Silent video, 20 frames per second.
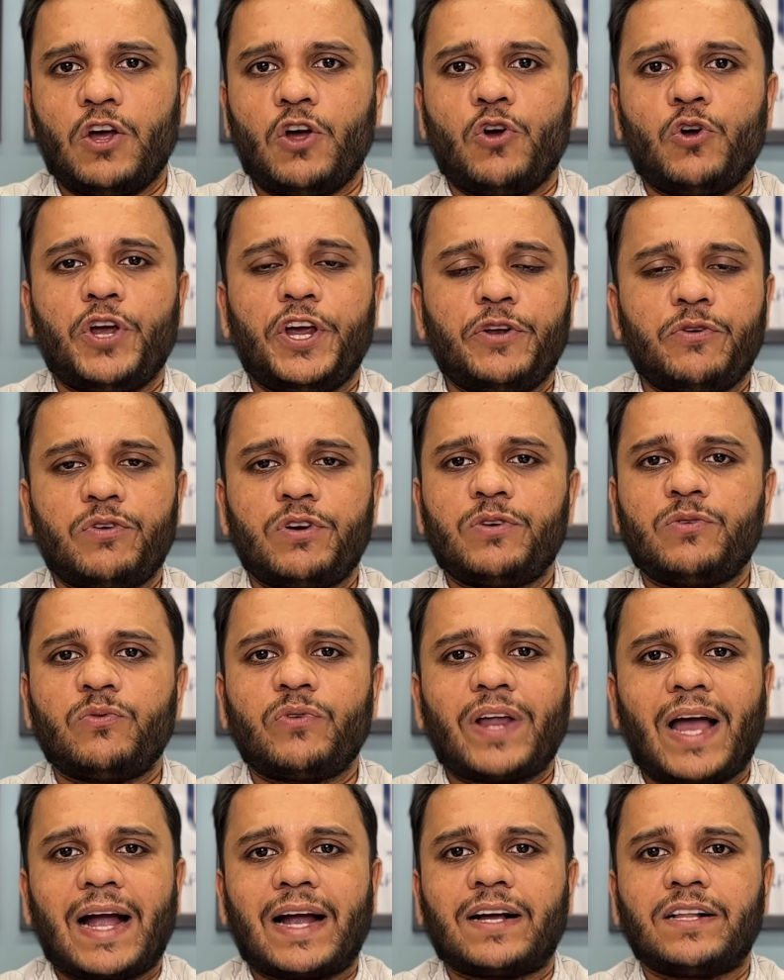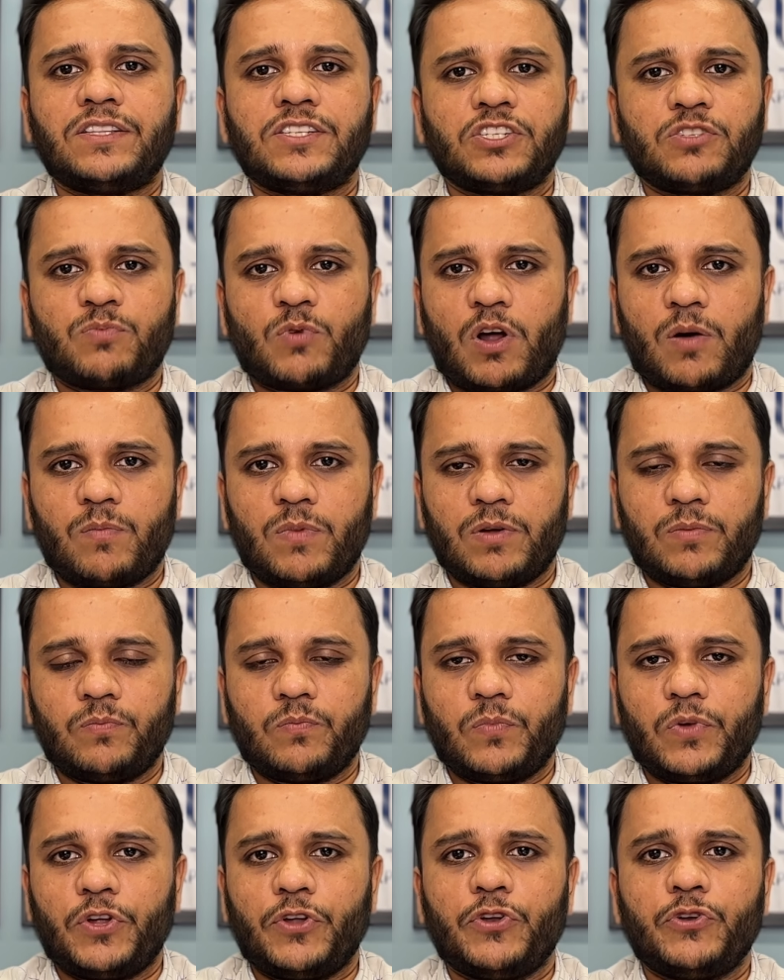In order to tackle this problem,
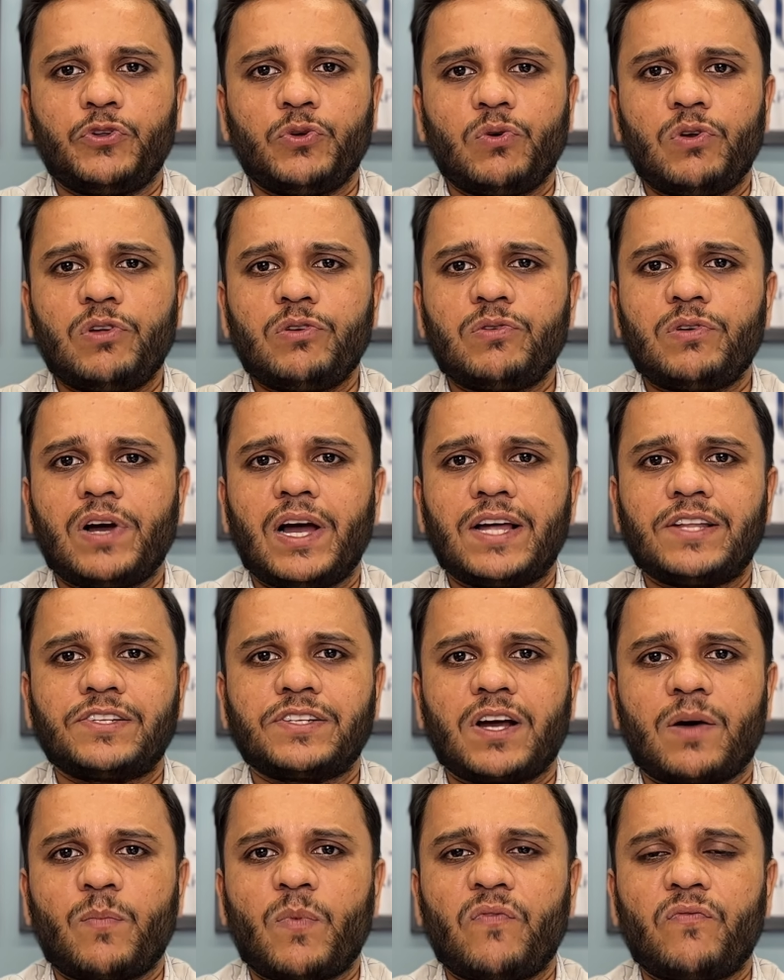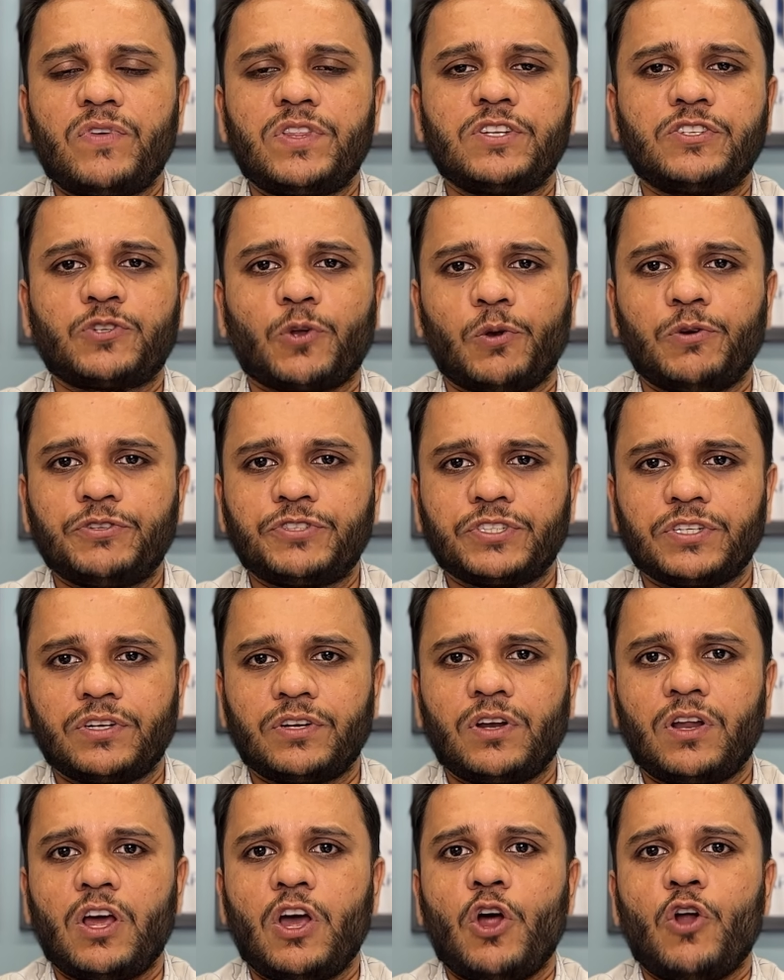Duolingo has come up with a
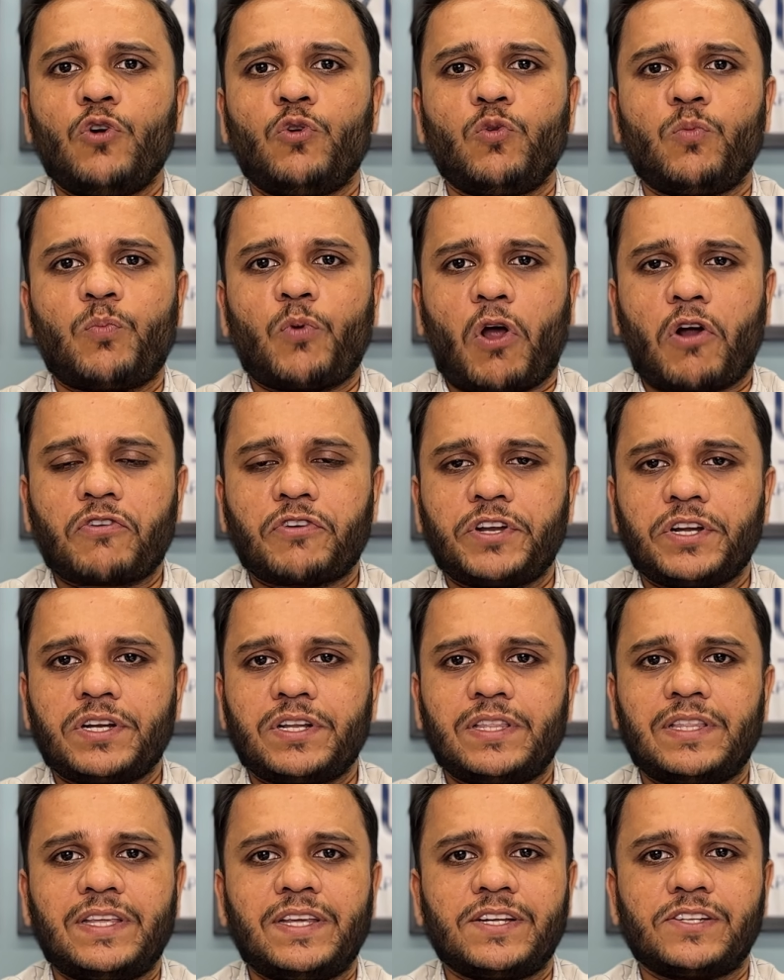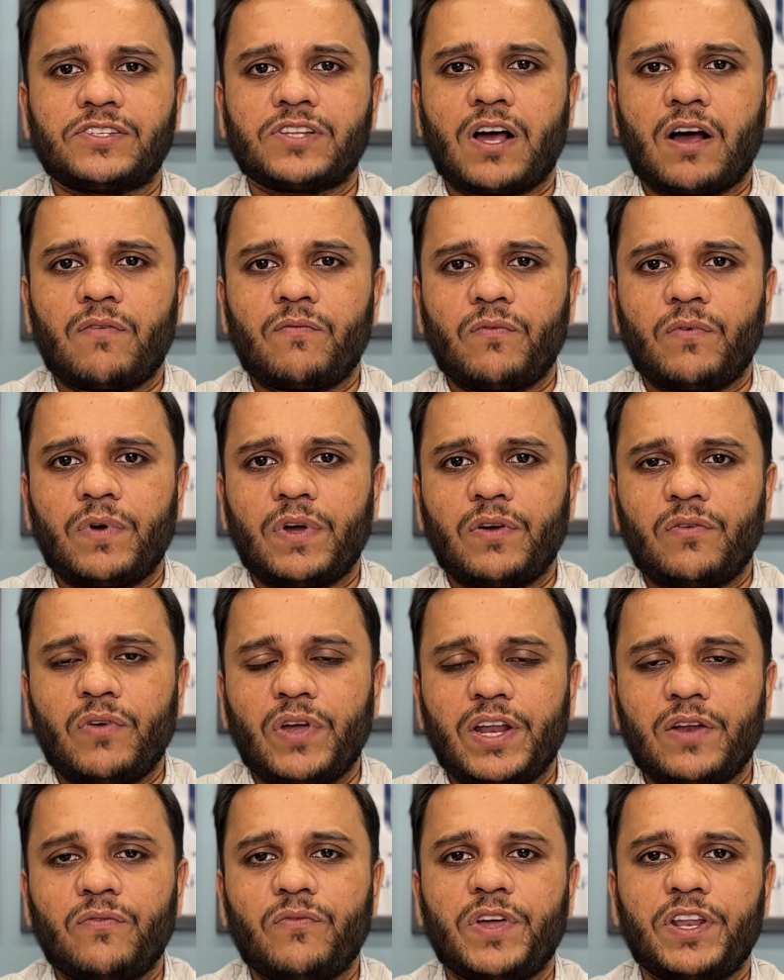solution to proctor the exam
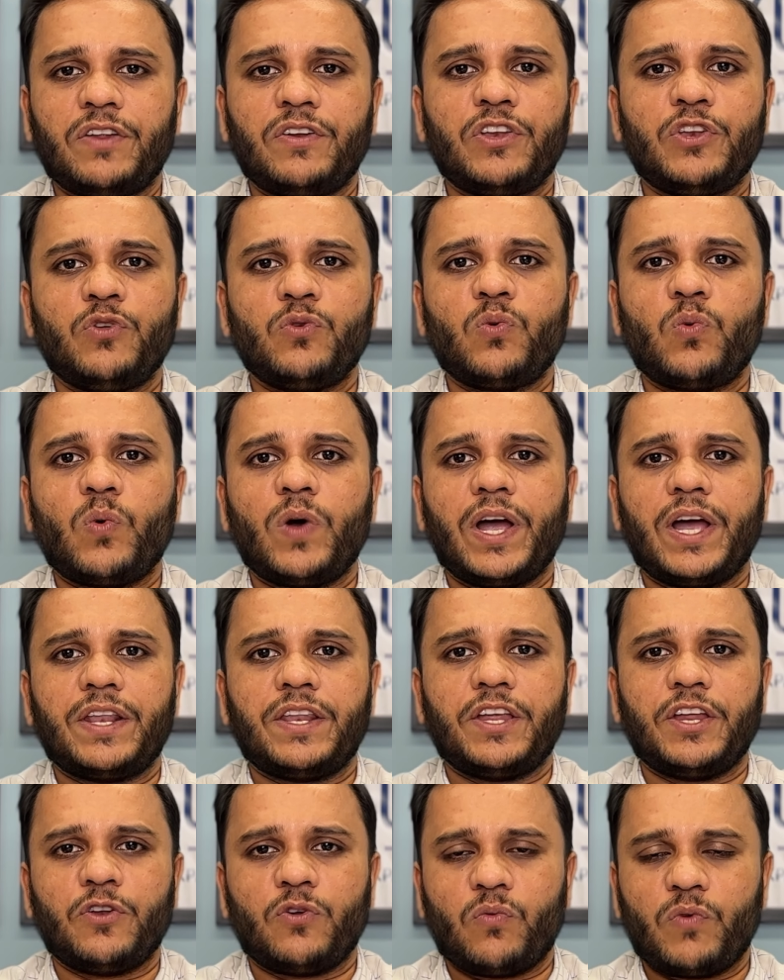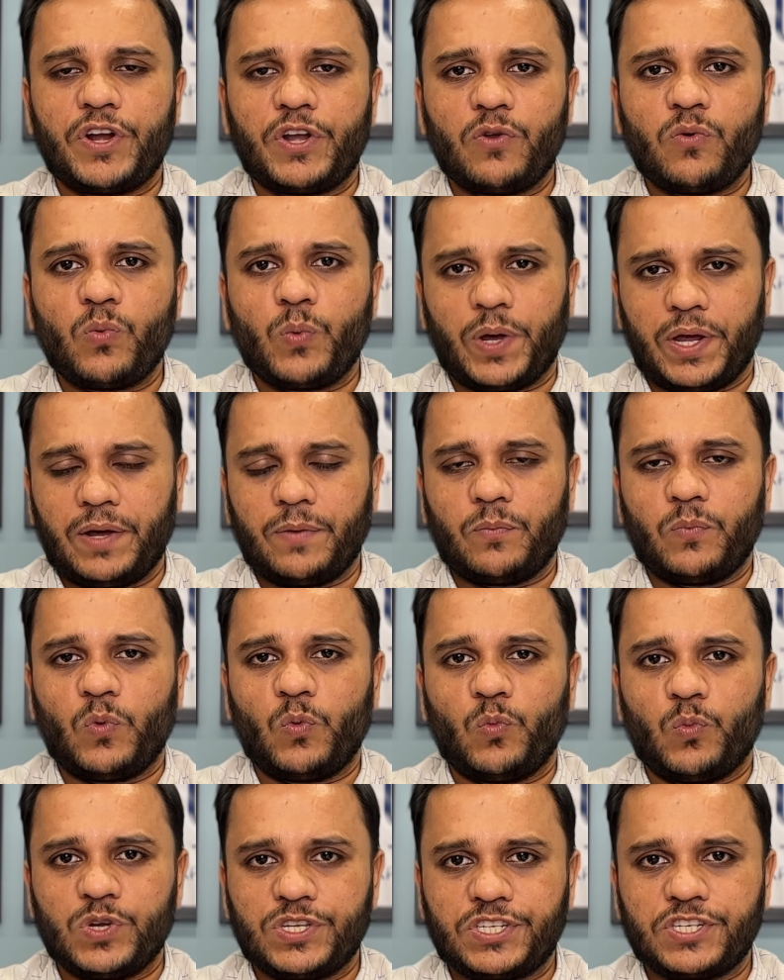in a very new and innovative way,
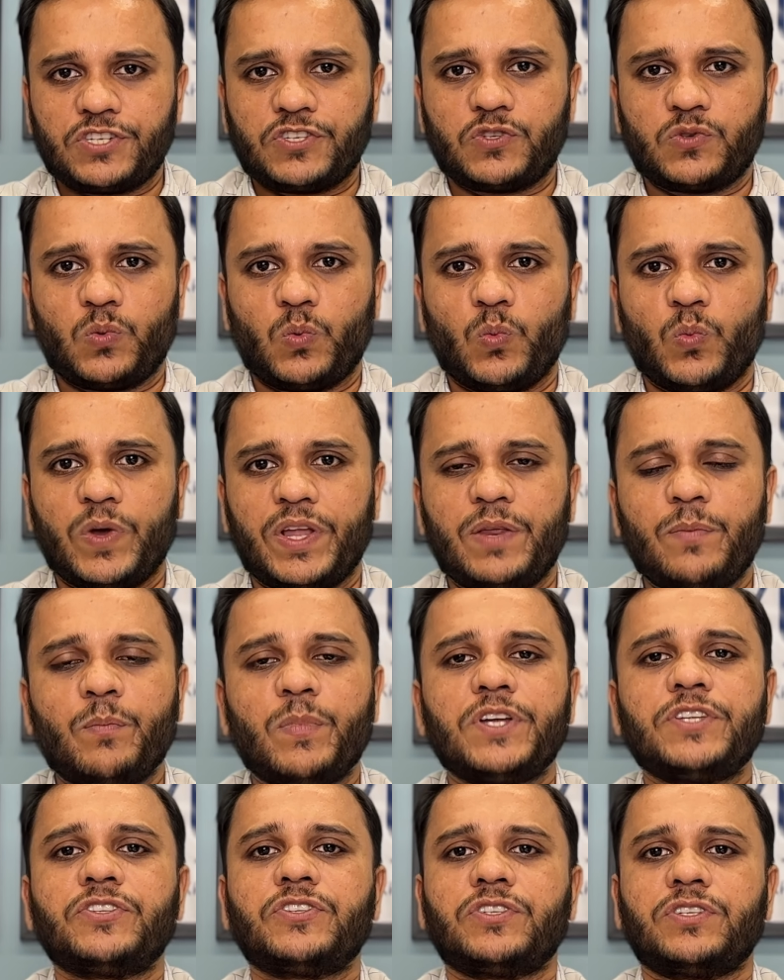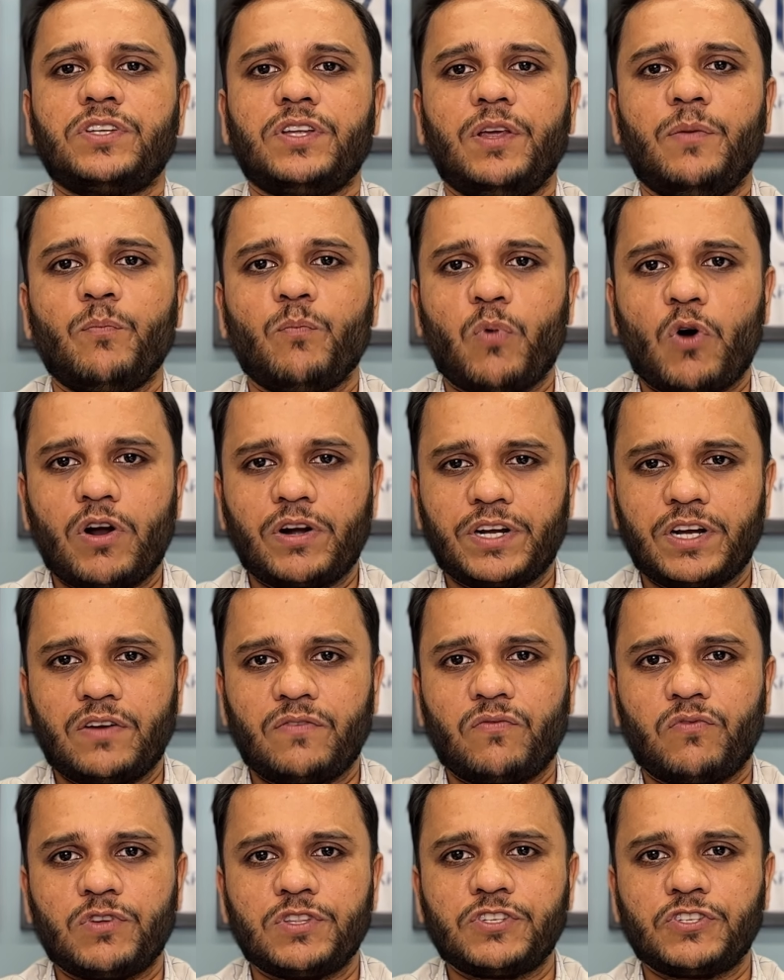which is very much important
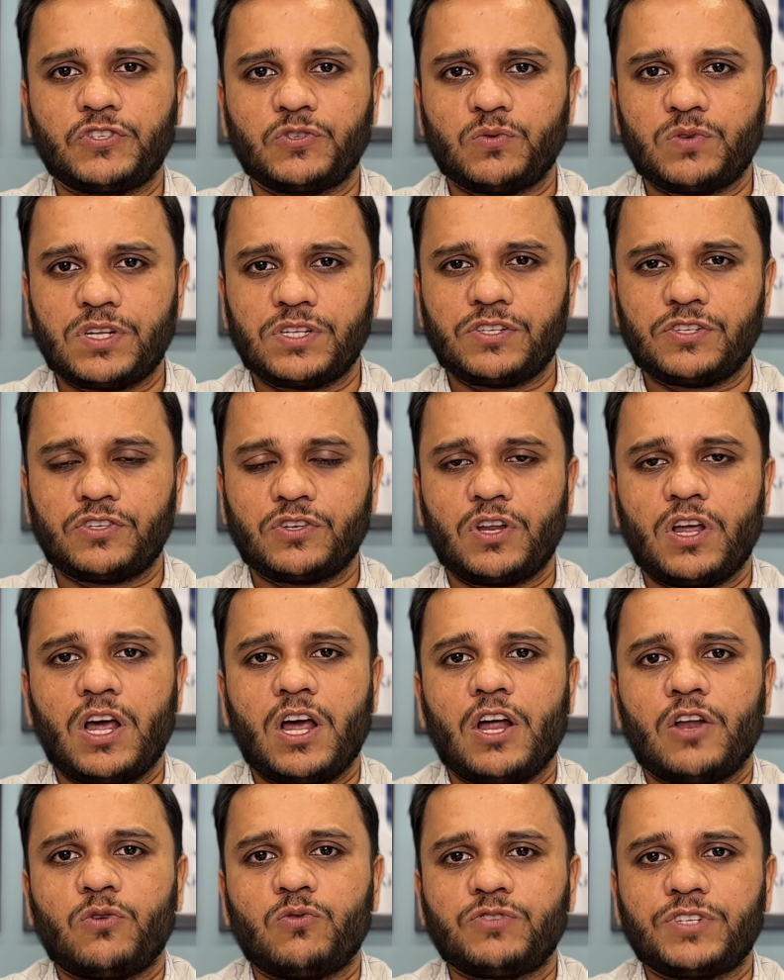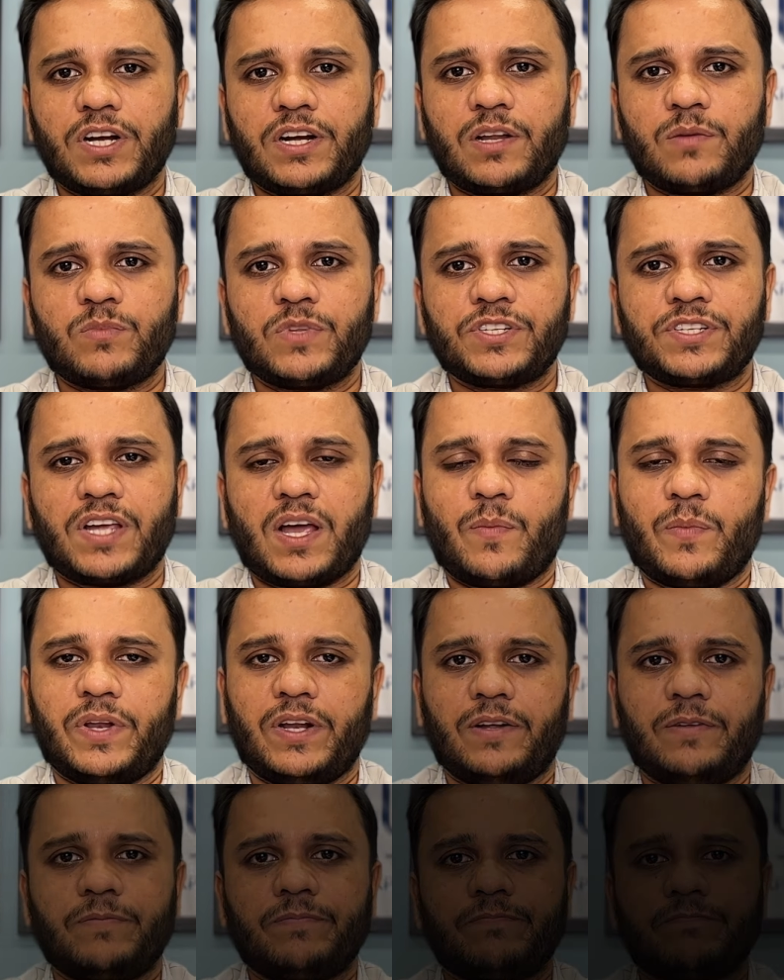for the students to set up this
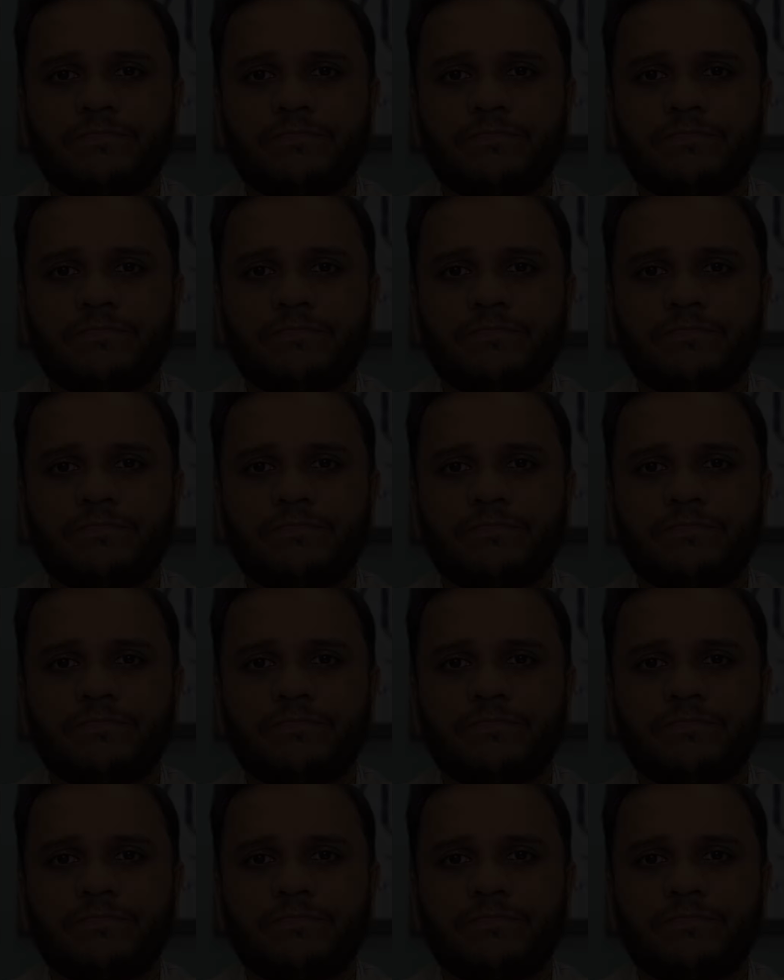camera.